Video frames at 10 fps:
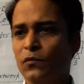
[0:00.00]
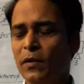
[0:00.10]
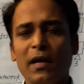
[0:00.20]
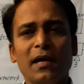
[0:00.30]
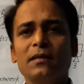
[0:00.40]
we
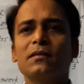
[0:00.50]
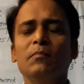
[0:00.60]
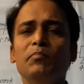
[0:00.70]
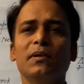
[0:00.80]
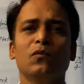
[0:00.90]

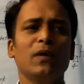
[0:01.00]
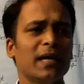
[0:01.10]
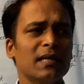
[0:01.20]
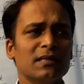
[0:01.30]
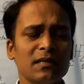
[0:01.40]

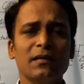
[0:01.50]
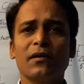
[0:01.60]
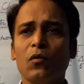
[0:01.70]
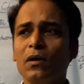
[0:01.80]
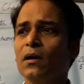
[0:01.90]
can see
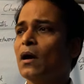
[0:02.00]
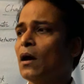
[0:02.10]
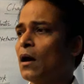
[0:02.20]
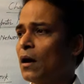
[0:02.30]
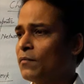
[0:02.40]
around
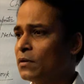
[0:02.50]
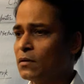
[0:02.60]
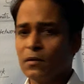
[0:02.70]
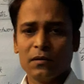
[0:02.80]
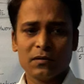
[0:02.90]

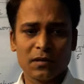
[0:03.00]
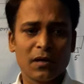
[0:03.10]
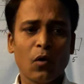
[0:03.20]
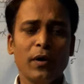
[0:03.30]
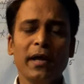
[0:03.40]
our
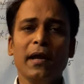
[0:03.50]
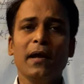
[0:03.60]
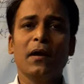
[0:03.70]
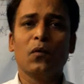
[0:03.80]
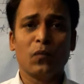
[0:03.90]
surrounding,
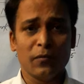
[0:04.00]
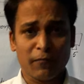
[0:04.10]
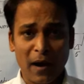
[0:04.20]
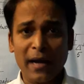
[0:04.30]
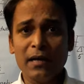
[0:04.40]
we
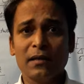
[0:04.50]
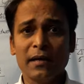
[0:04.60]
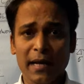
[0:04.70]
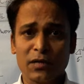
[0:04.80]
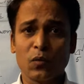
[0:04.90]
find the
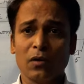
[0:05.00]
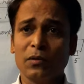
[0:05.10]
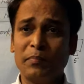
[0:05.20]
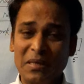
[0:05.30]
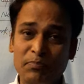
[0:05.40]
network, the
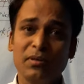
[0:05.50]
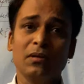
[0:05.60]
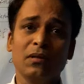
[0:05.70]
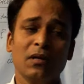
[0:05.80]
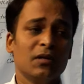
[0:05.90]

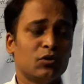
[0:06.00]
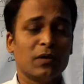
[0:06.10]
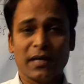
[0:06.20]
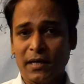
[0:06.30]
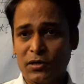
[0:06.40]
people to
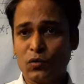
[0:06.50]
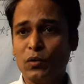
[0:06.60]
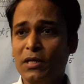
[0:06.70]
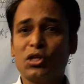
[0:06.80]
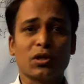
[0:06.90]
connect to
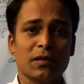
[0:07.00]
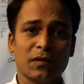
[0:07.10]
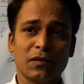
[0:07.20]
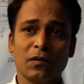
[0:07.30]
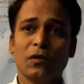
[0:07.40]
each
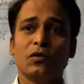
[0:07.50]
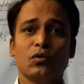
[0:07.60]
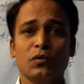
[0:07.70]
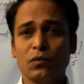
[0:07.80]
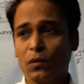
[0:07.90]
other,
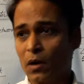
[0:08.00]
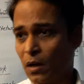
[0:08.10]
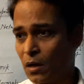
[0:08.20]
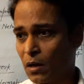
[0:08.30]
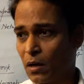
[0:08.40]
to
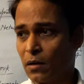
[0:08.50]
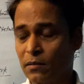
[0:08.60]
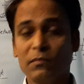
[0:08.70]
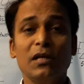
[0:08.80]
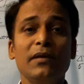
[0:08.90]

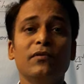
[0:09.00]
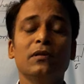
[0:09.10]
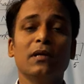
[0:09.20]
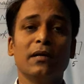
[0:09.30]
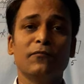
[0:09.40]
deliver
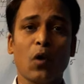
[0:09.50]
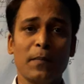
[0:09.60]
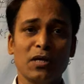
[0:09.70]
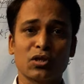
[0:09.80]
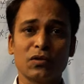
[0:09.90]
the
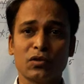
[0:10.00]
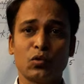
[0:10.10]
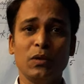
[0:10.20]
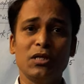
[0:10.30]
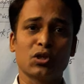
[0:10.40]
informations to
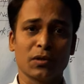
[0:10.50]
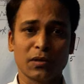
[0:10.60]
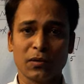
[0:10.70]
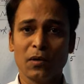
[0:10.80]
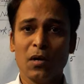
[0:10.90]
each
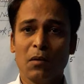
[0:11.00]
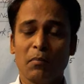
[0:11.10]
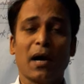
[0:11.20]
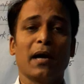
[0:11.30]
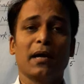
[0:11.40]
other
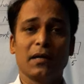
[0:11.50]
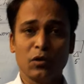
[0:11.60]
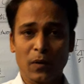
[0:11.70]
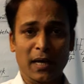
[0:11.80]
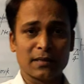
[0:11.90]
by, you
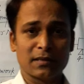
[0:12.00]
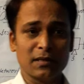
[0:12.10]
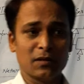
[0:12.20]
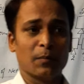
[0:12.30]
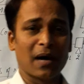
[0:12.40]
can see
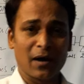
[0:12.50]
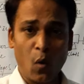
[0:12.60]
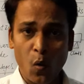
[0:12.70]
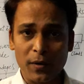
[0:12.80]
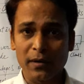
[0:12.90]
the by
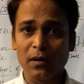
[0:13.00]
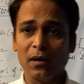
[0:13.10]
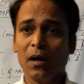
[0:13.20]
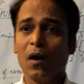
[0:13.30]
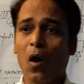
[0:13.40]
oral
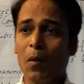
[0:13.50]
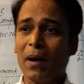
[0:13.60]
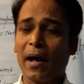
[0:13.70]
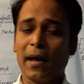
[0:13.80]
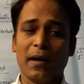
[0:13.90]
or
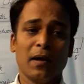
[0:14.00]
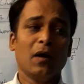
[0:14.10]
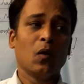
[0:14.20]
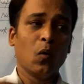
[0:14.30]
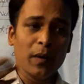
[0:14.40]
by
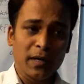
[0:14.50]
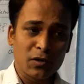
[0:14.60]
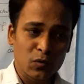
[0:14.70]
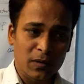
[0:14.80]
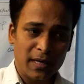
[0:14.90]
going
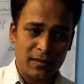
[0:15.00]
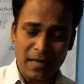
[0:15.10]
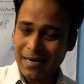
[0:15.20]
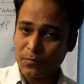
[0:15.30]
to the data